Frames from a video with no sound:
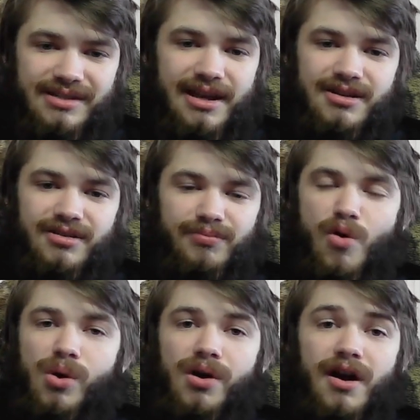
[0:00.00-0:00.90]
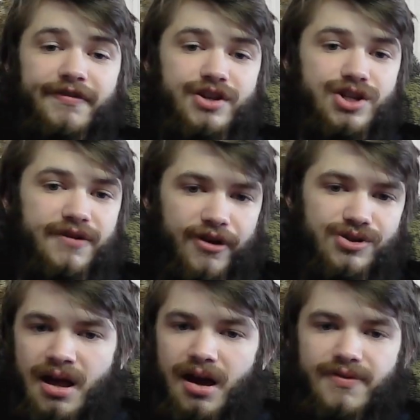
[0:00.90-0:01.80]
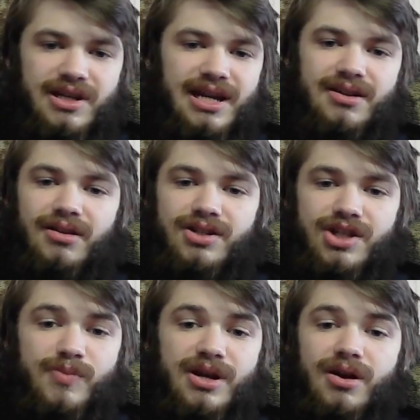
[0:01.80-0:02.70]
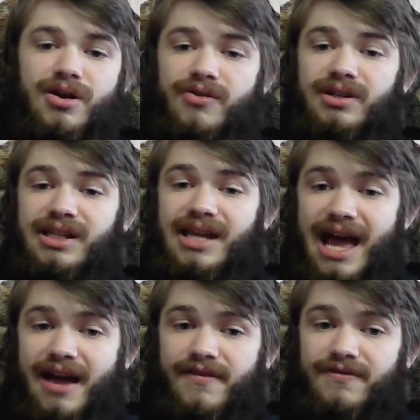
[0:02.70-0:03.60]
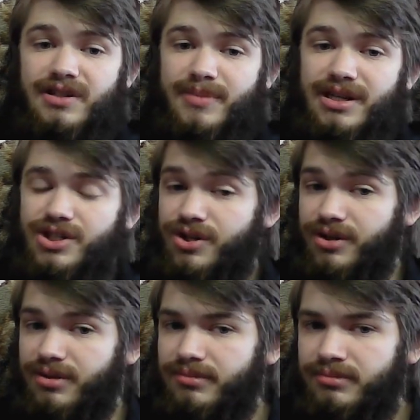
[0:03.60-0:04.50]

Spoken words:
and more efficient versions of the technology we currently have, to be sure.